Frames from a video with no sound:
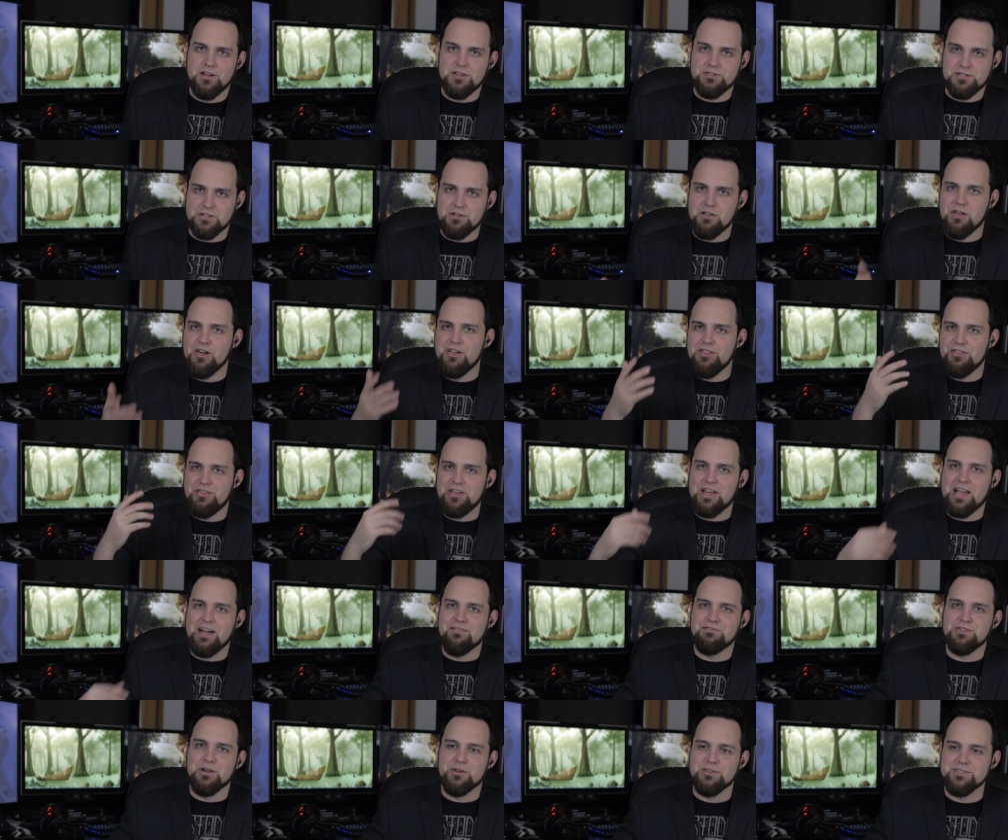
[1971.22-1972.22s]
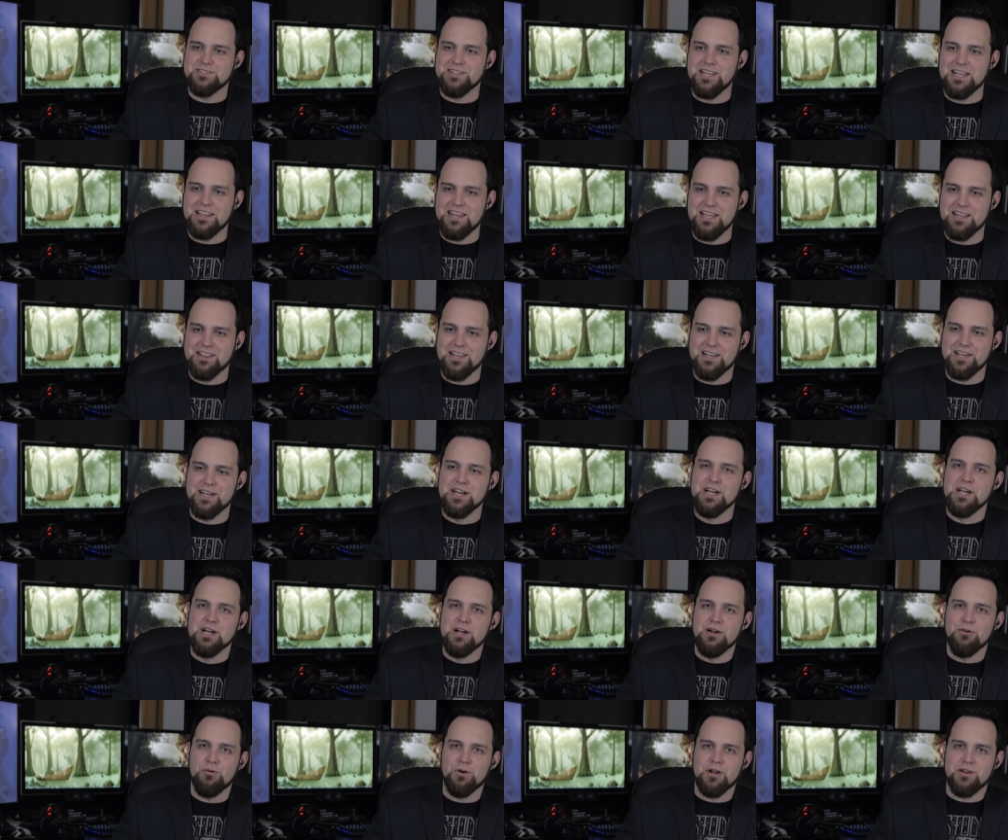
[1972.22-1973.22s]
That's another thing I've noticed lately. Like
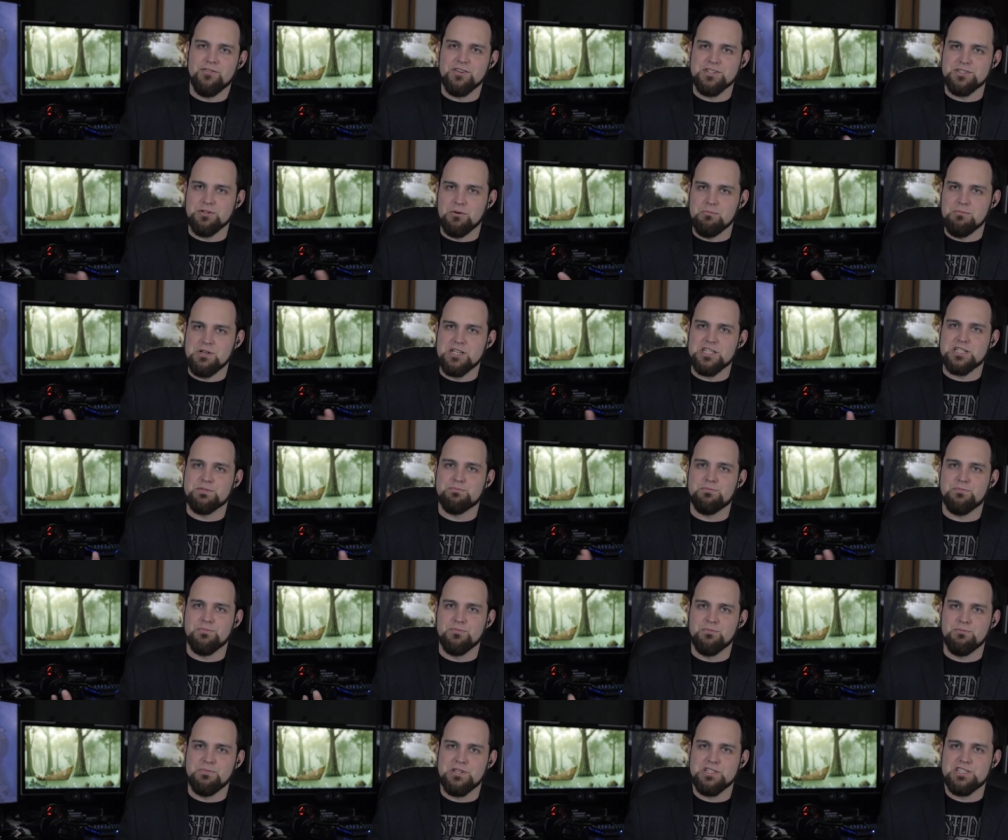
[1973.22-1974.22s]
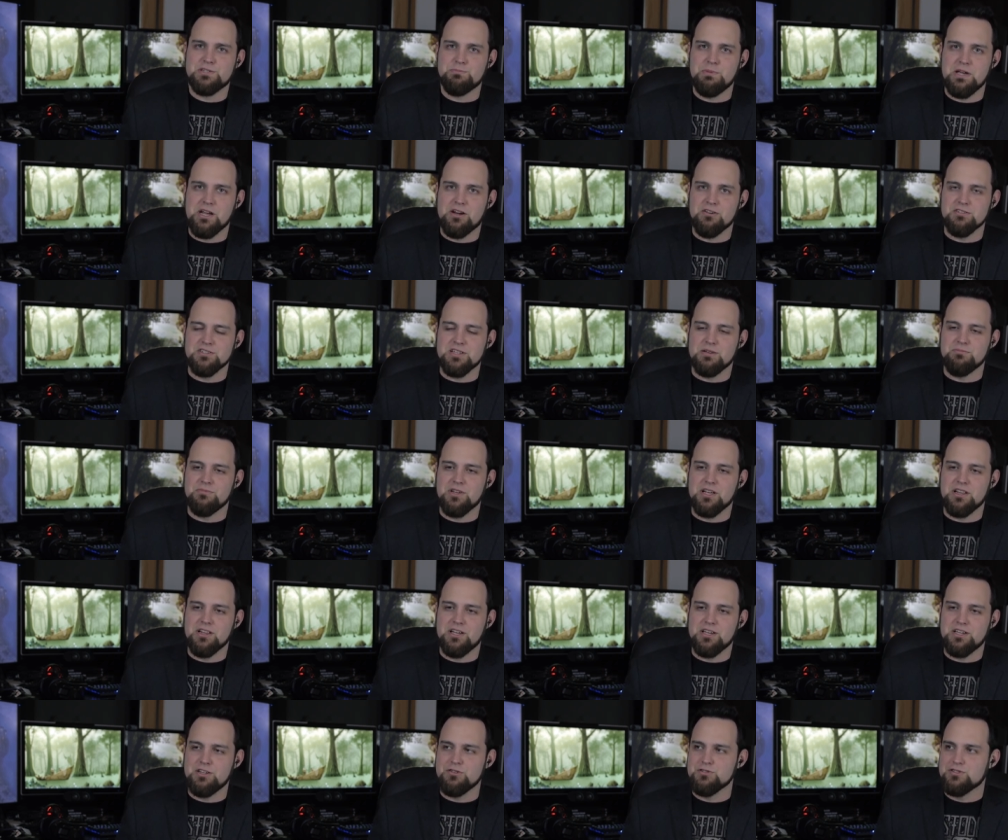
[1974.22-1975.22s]
one of us will miss misspeak or
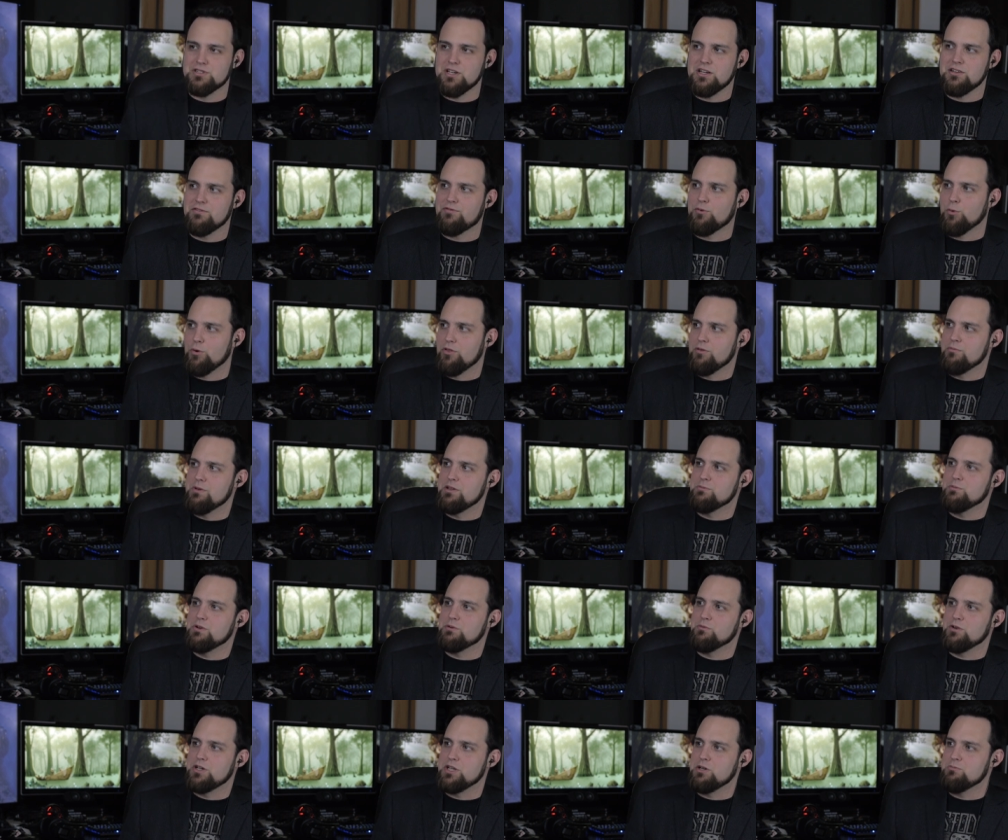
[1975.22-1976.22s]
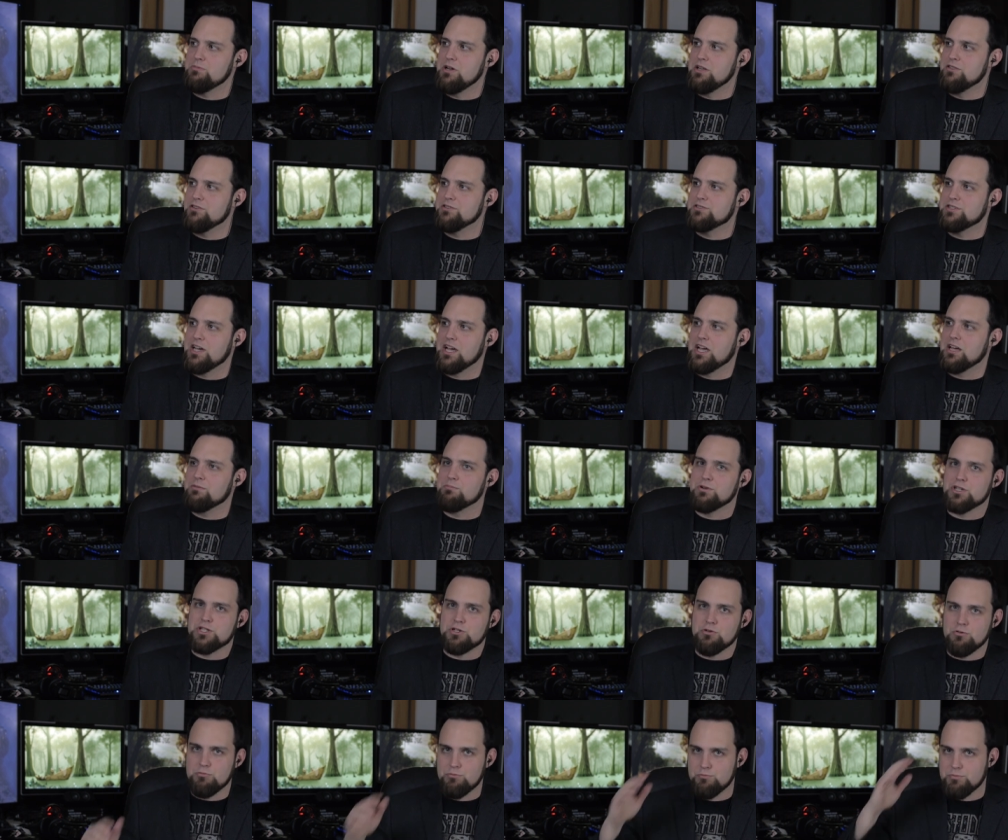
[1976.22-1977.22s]
something. Like you say the Fourth Amendment when you mean the second,
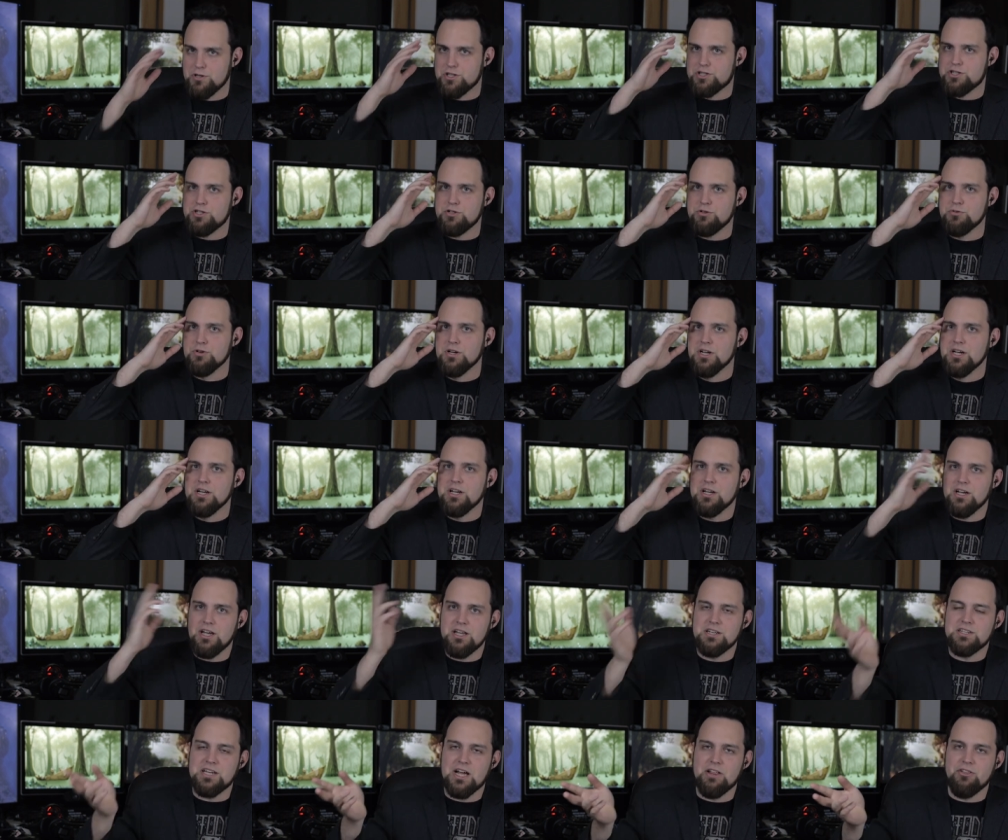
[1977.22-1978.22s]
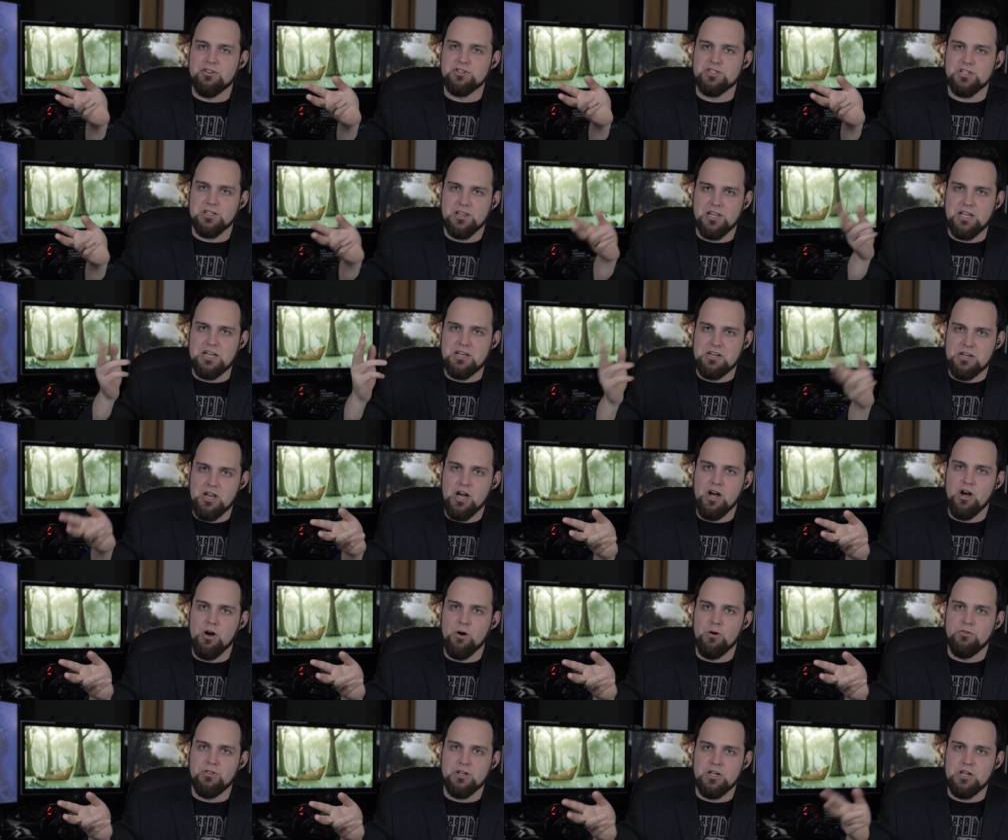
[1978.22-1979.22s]
but you but you intelligently
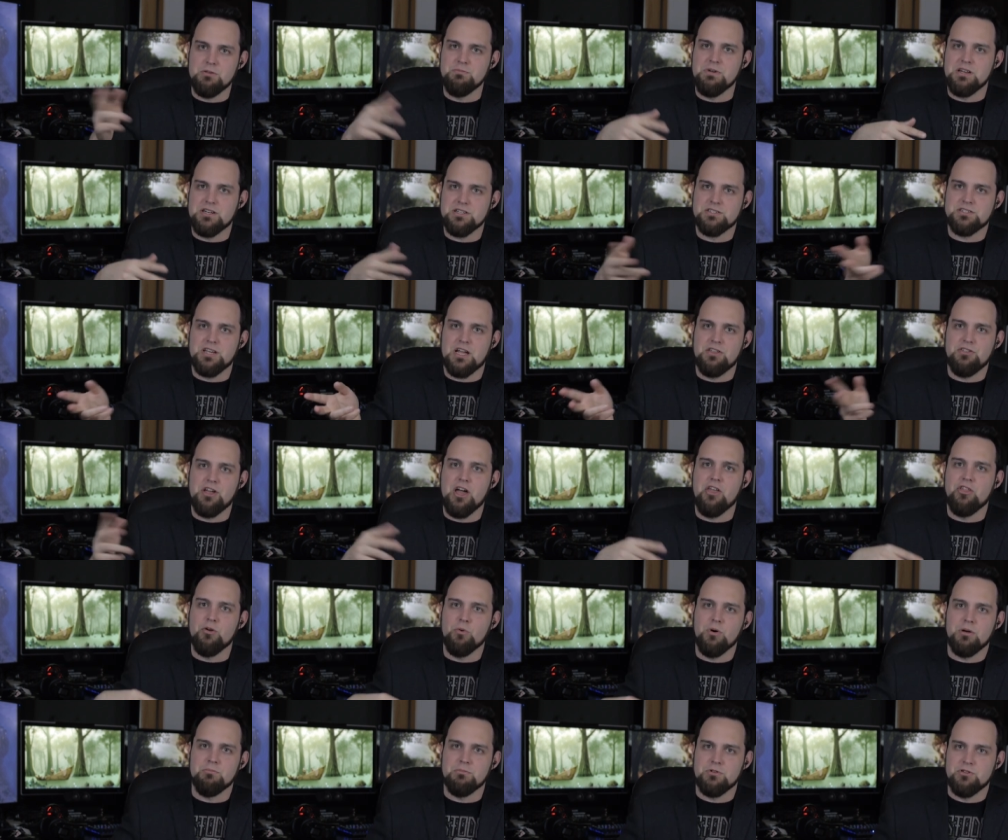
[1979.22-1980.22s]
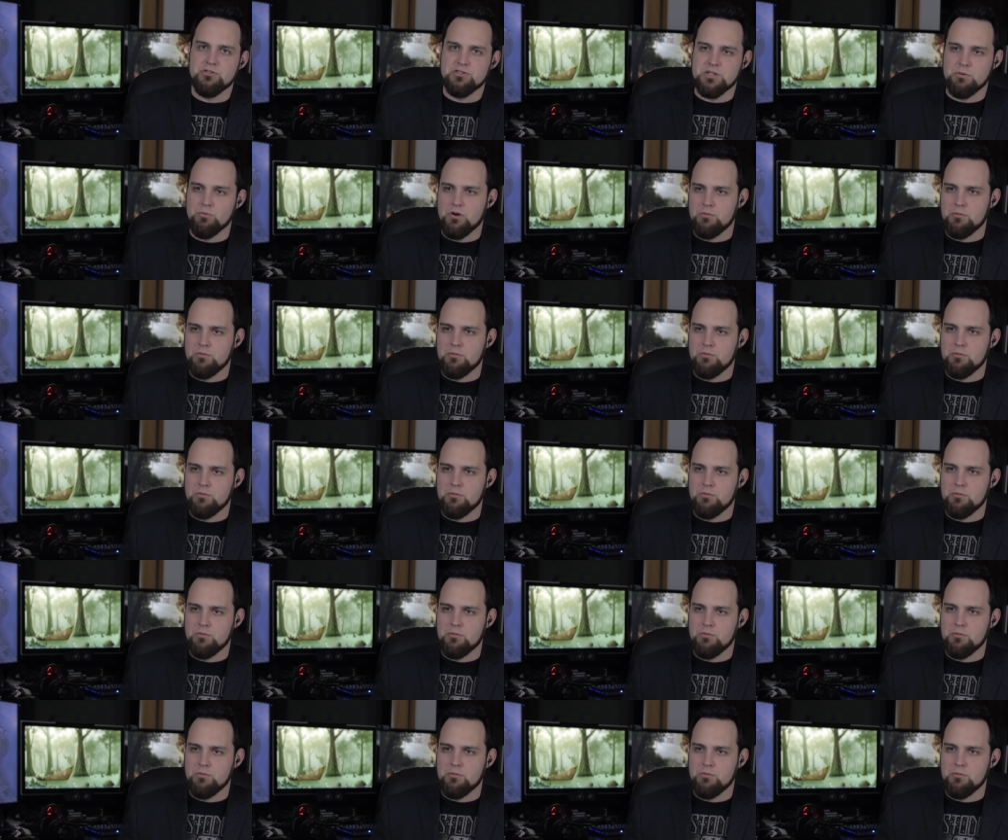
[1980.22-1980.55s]
know that you meant to say the other one. But